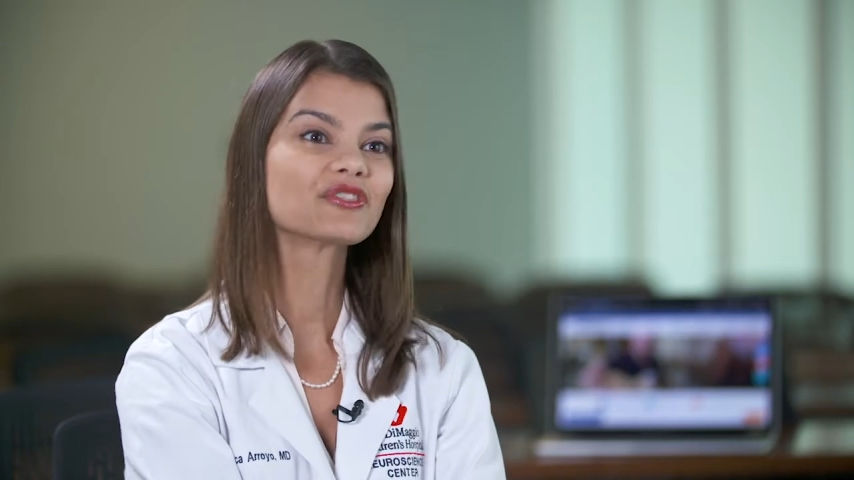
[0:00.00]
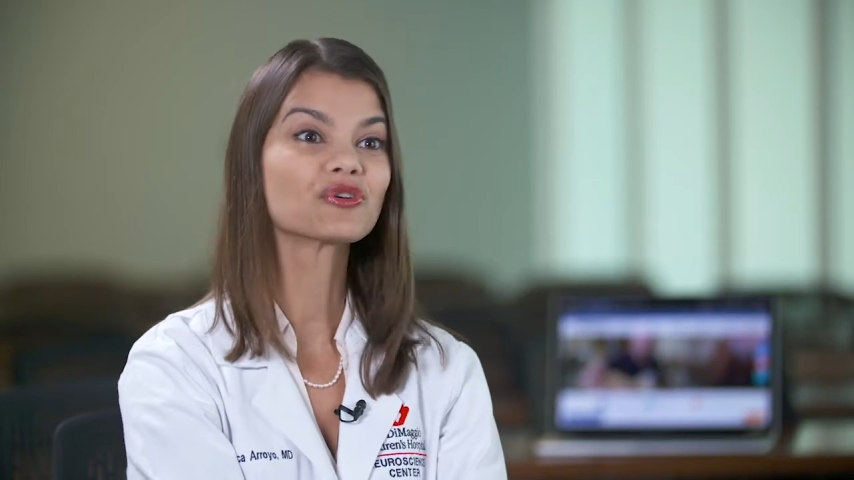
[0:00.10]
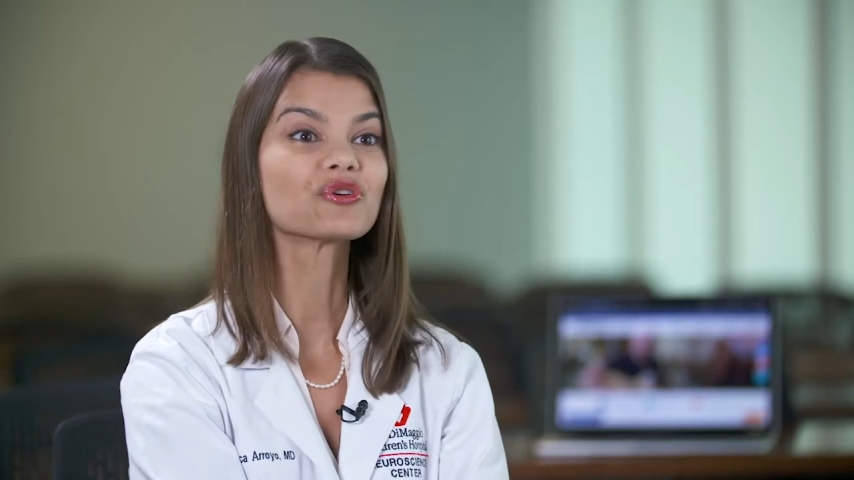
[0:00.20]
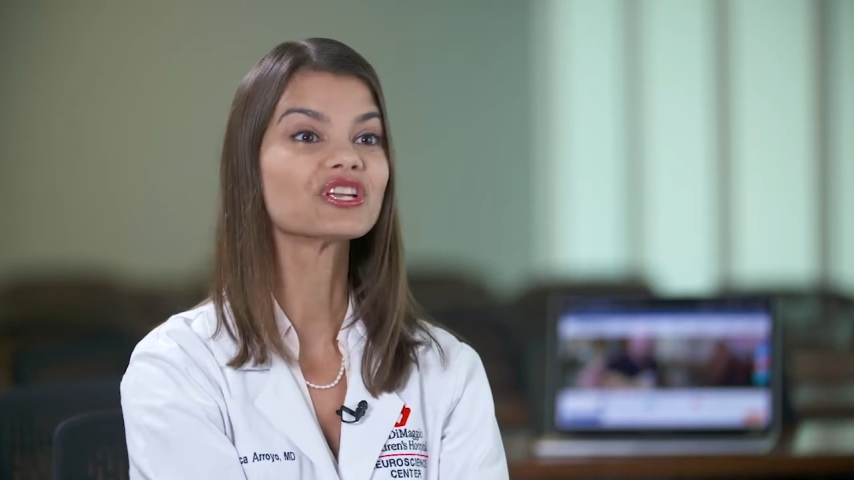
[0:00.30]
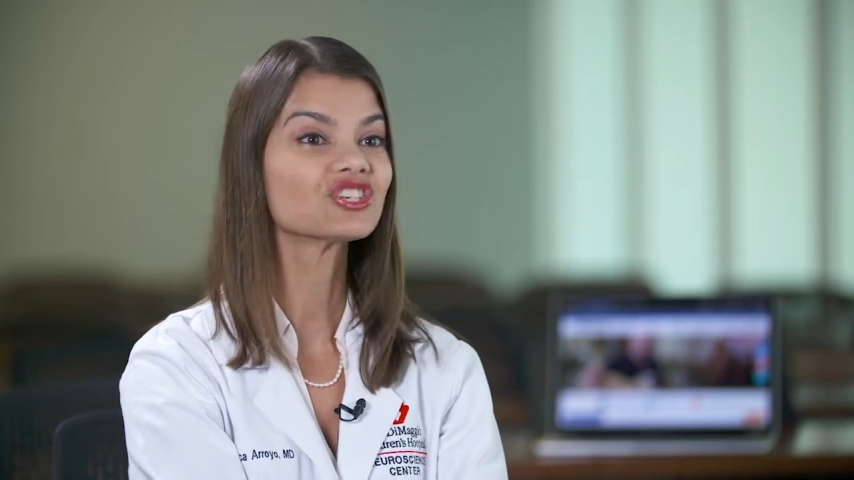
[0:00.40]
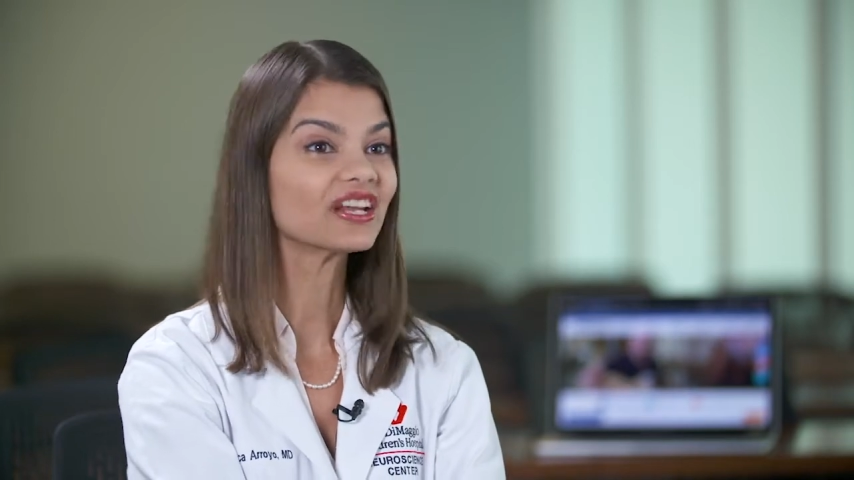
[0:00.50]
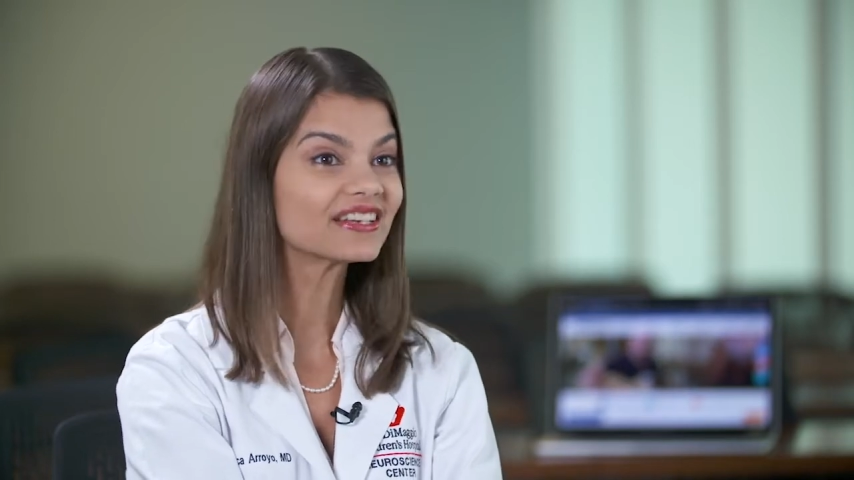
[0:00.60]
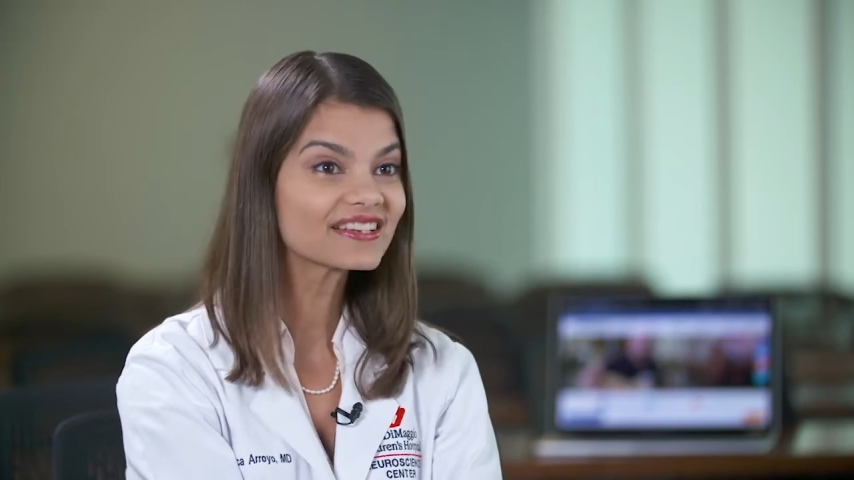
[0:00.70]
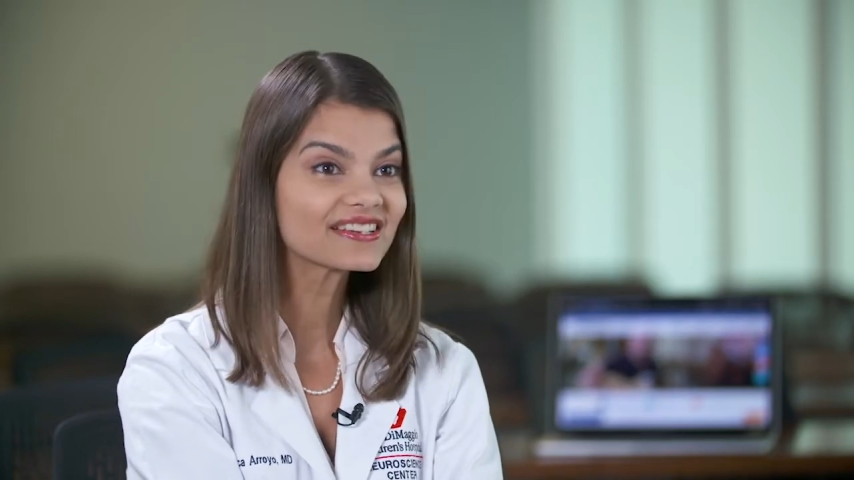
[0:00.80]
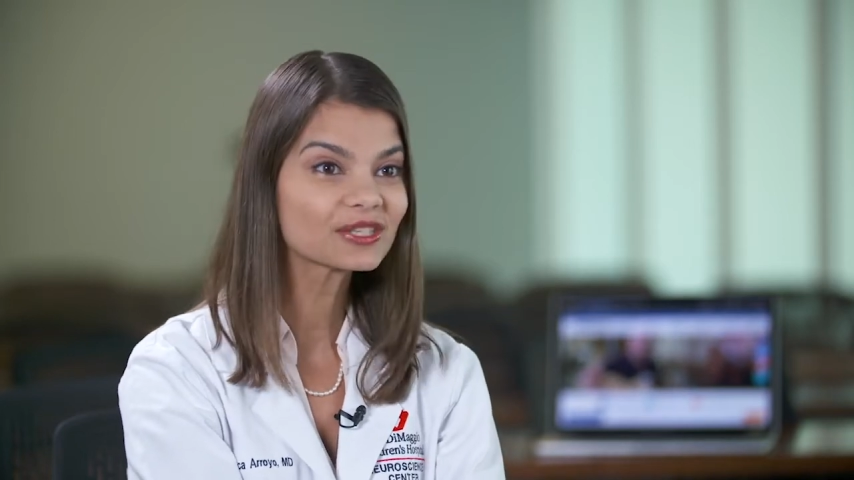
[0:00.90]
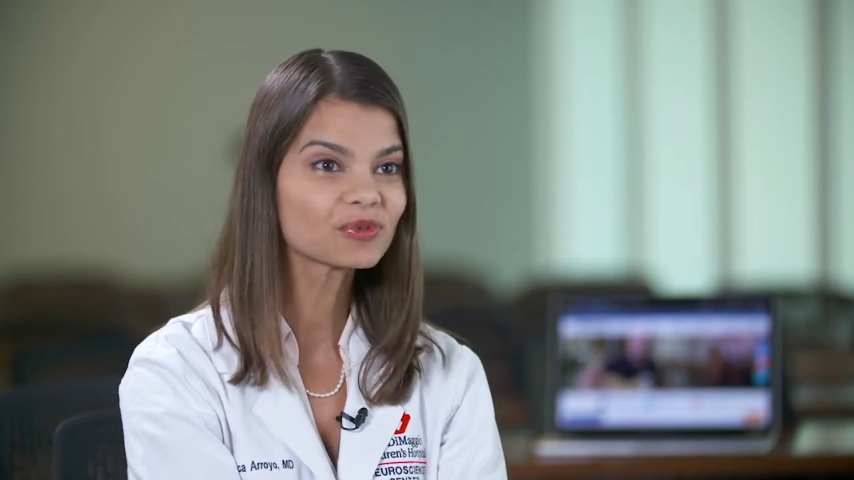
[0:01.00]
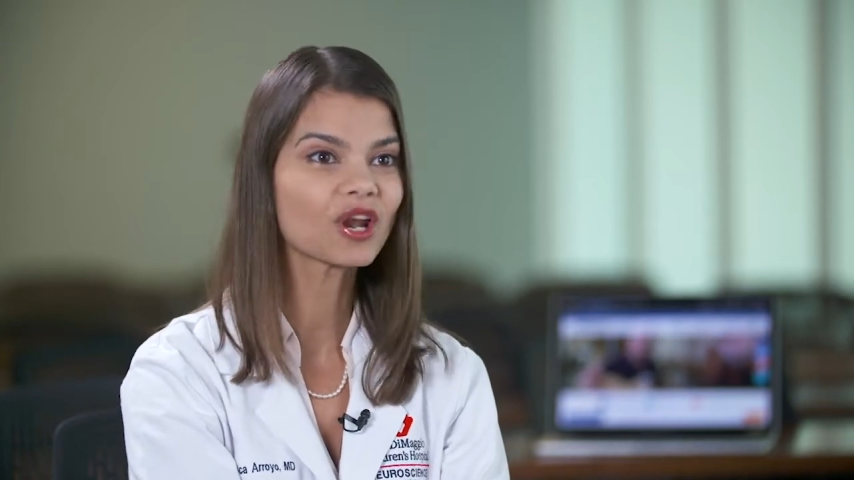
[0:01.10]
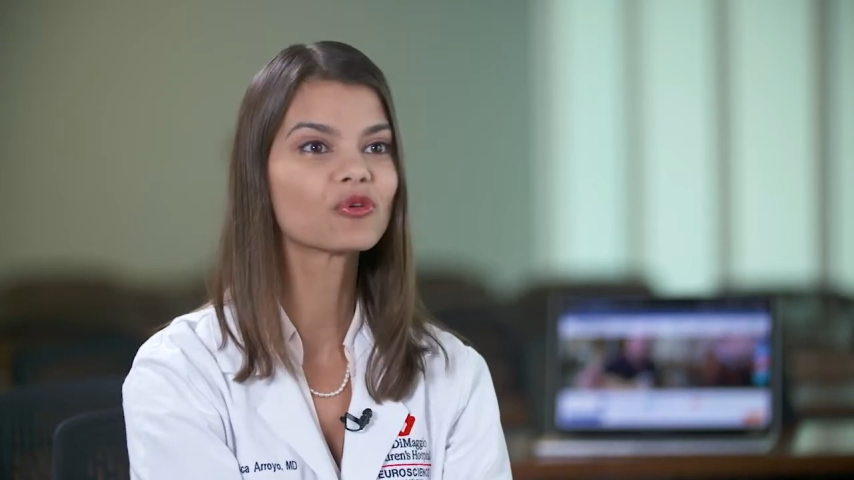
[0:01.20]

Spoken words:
their own agendas, but I